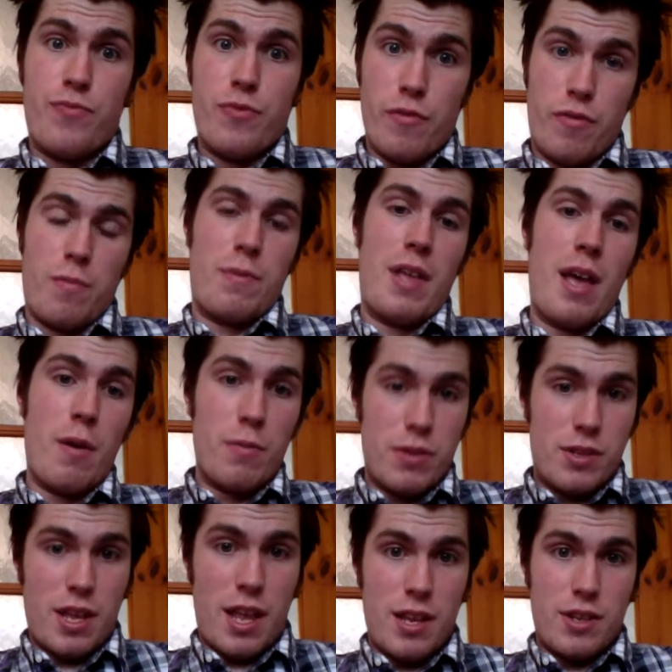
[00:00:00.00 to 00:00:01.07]
from the
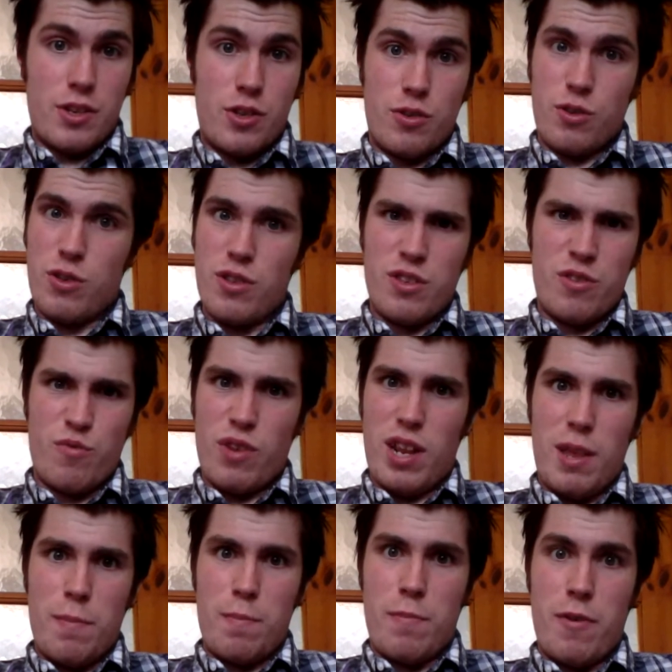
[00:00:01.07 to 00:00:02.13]
outset shouldn't
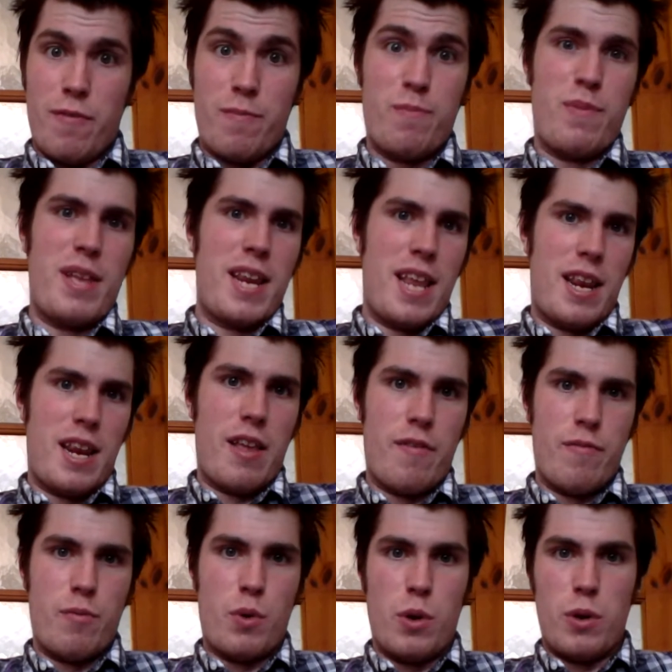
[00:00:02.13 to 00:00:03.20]
really have been in
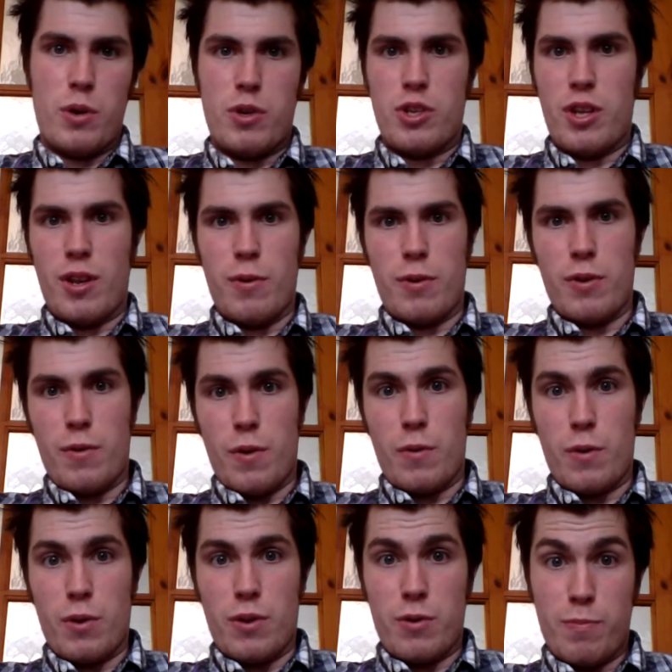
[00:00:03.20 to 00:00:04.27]

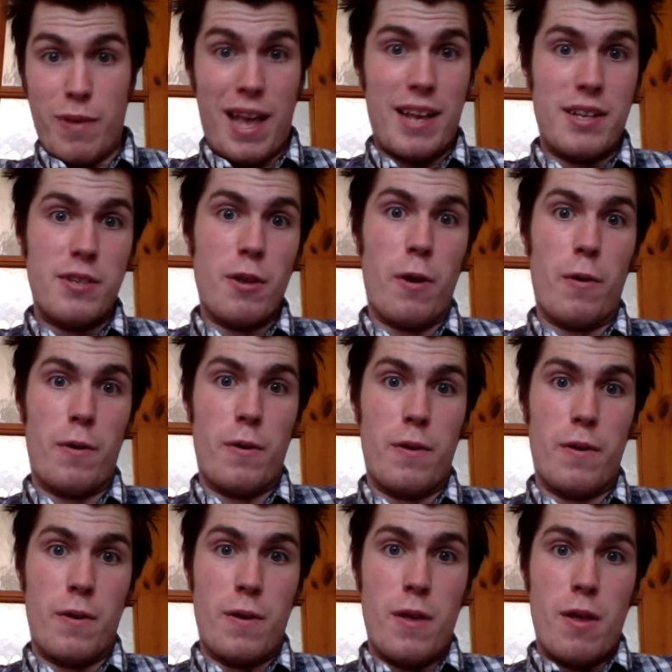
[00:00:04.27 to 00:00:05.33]
F1 based
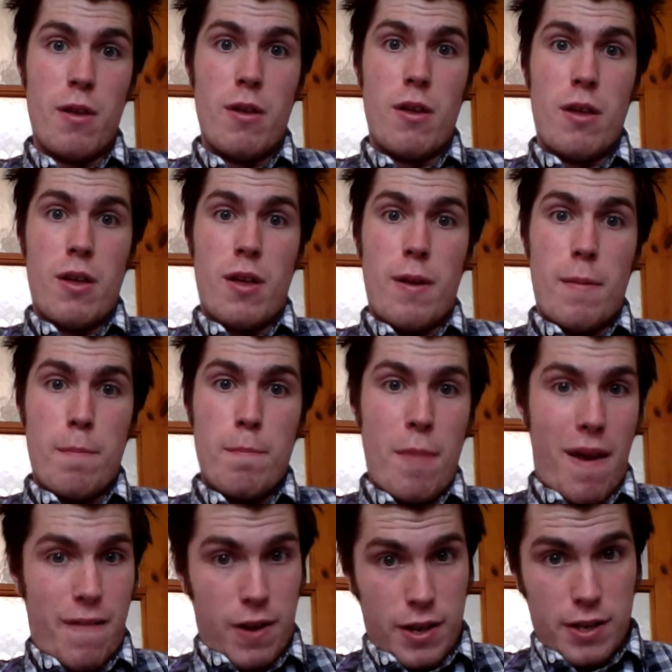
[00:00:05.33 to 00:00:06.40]
on
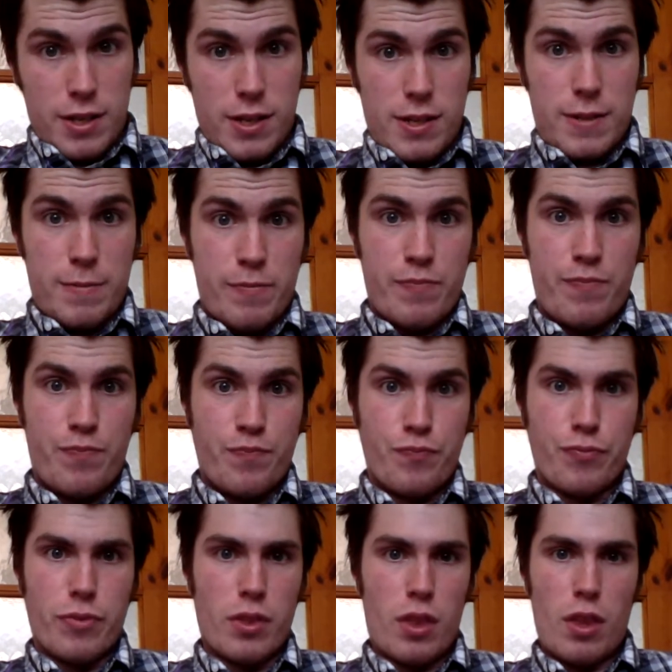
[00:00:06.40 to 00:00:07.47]
merit.
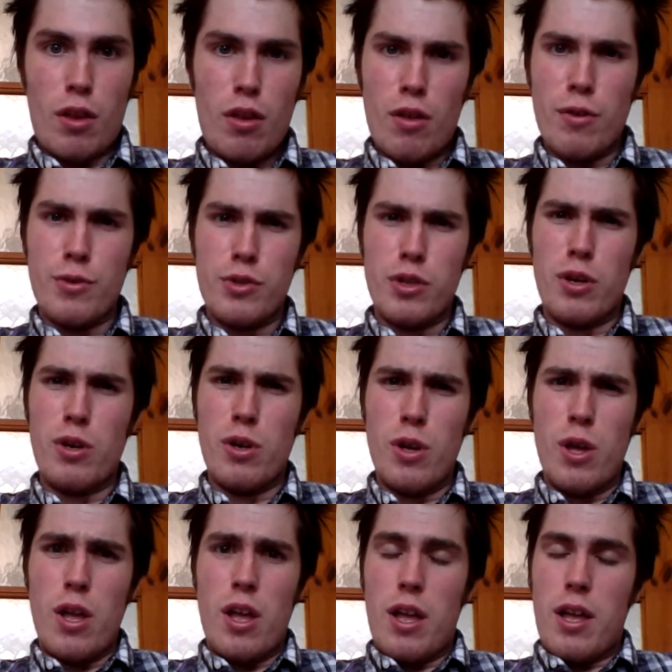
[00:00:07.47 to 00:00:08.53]

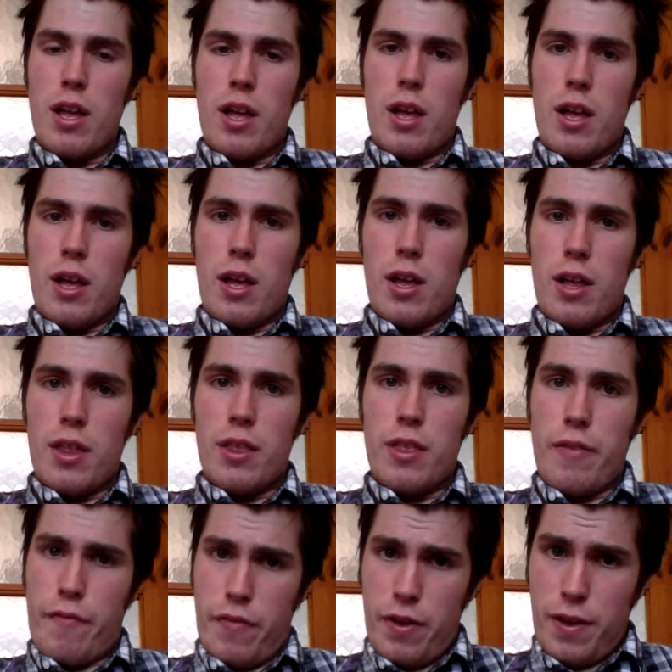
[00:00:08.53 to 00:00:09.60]
So
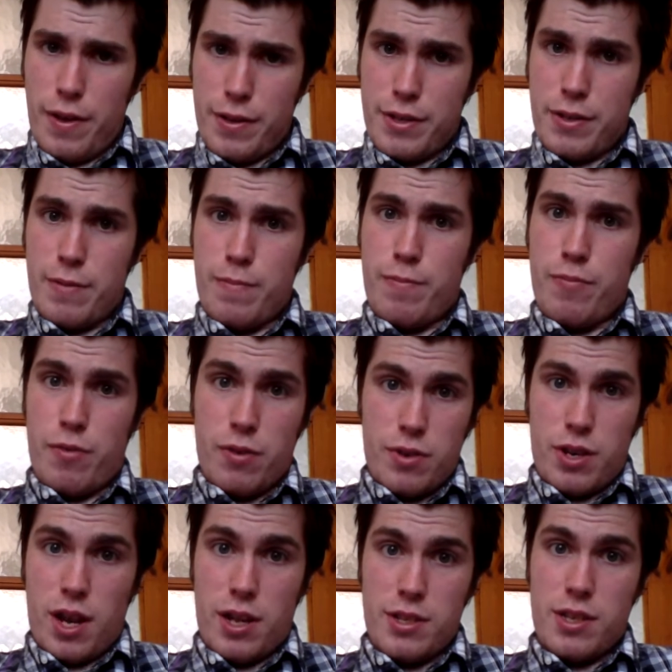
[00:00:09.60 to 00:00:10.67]
the first
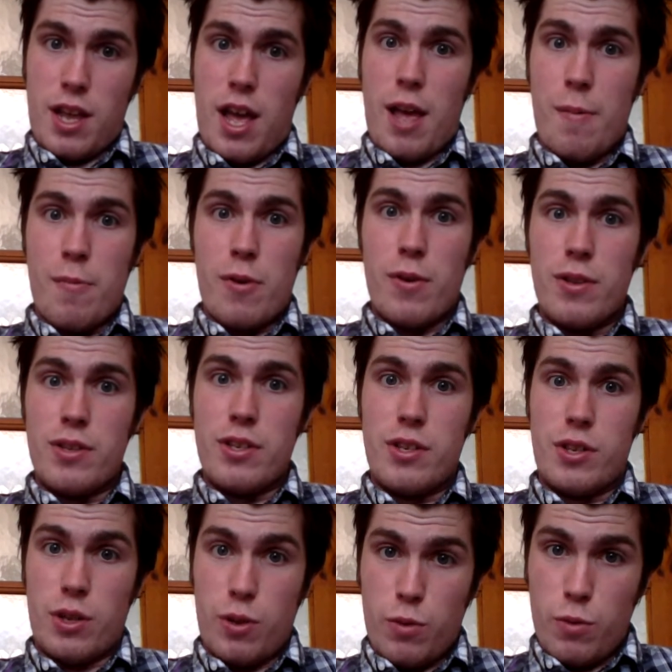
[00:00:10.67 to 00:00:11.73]
project I'm going to
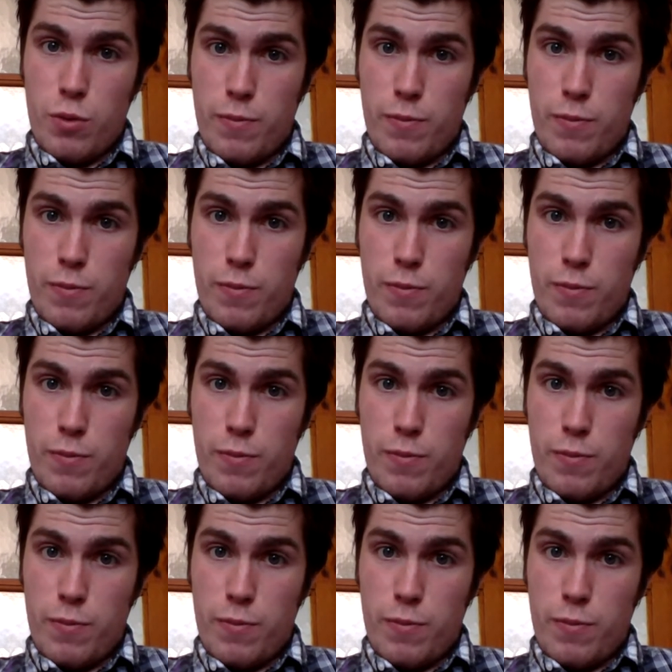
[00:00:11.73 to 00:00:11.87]
do